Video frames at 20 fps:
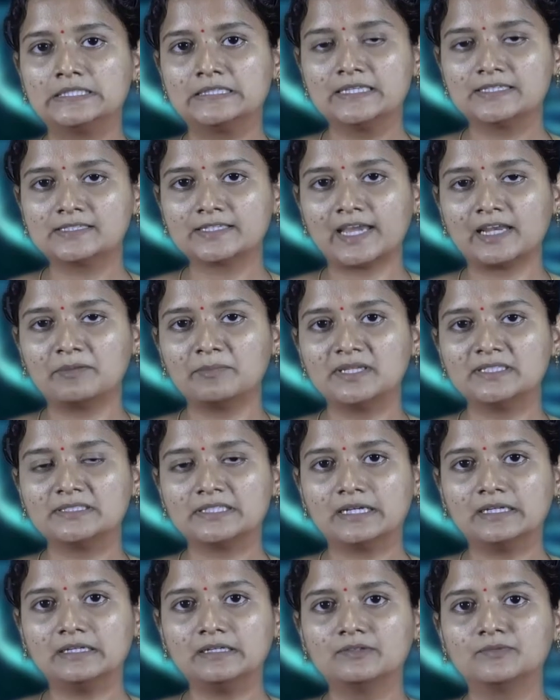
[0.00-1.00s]
this can be
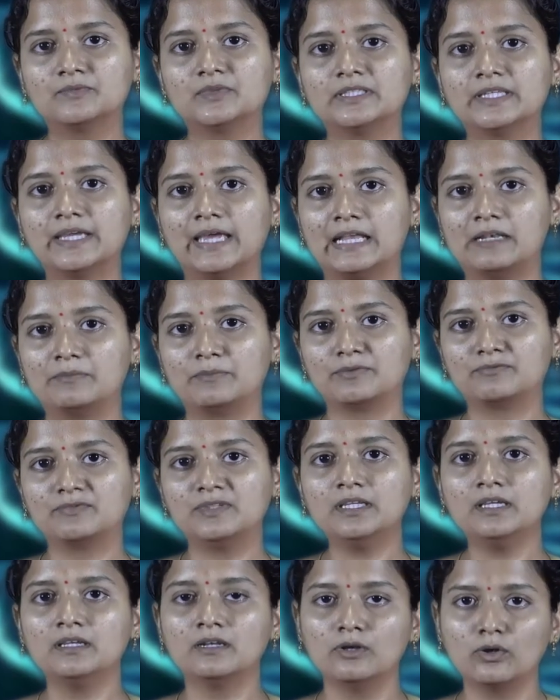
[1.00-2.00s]
done with the help of
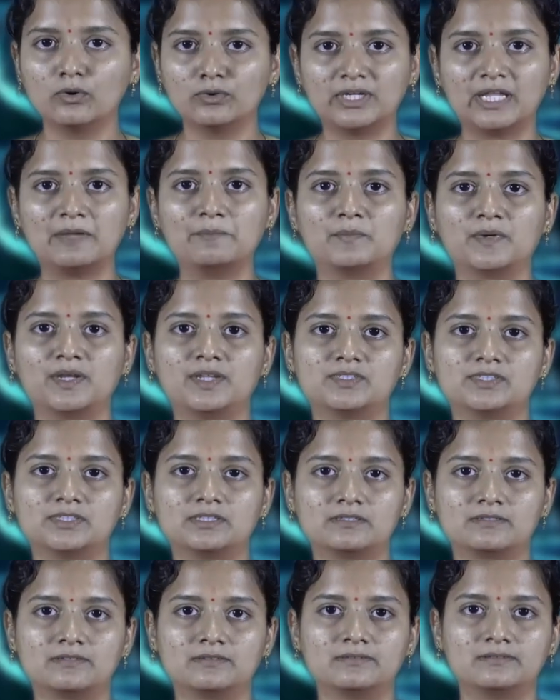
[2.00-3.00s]
the low
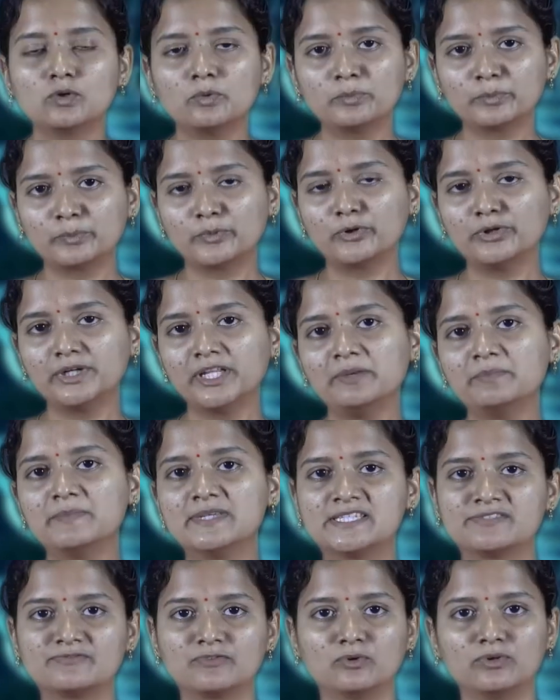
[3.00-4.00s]
temperature. So protein
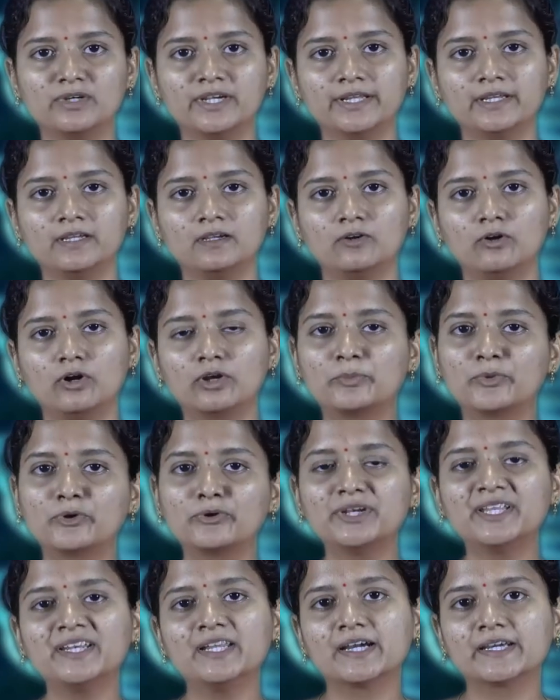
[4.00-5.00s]
misfolding or
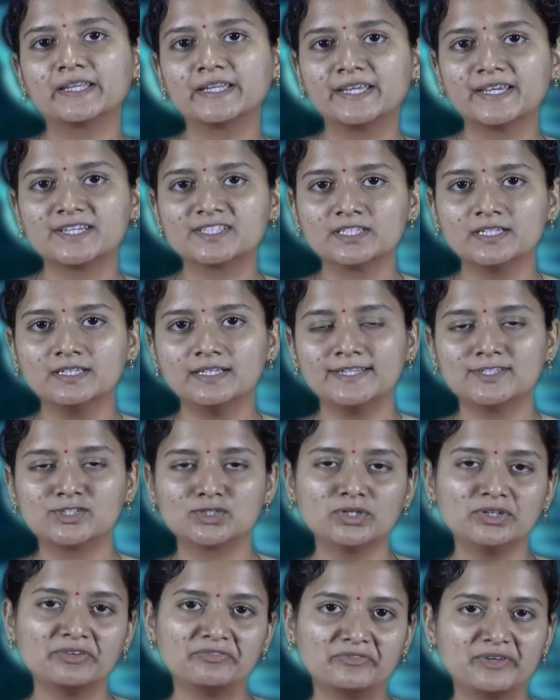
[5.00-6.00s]
protein aggregation leads
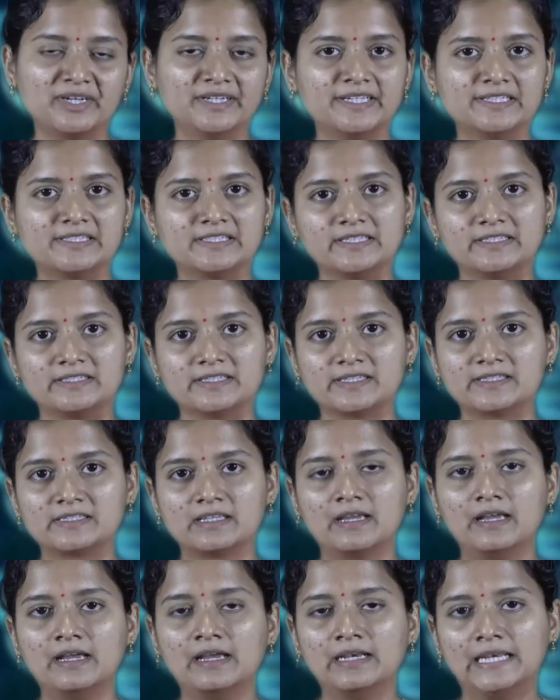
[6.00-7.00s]
to different diseases
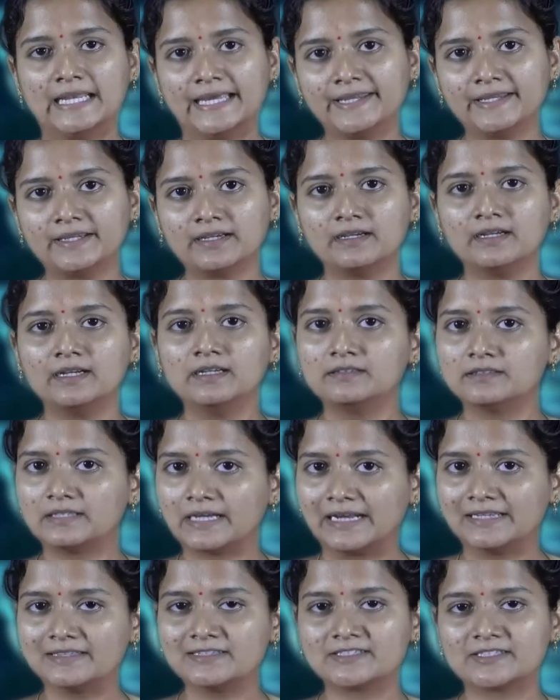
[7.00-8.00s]
like
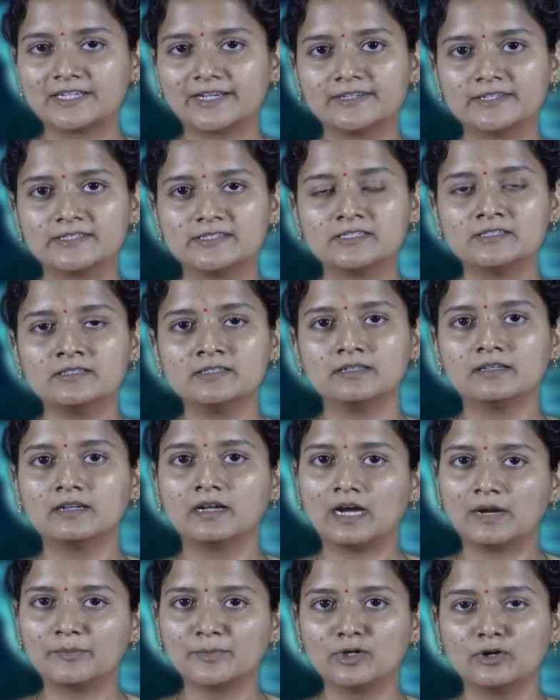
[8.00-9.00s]
trans-tyrosine
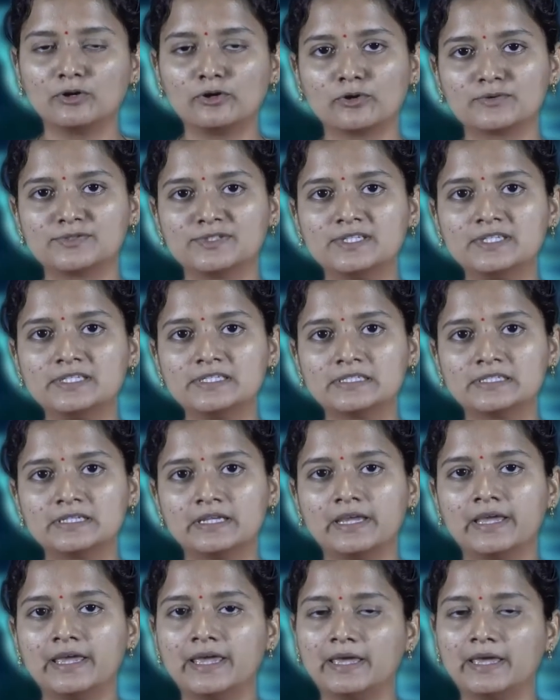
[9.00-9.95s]
amyloidosis,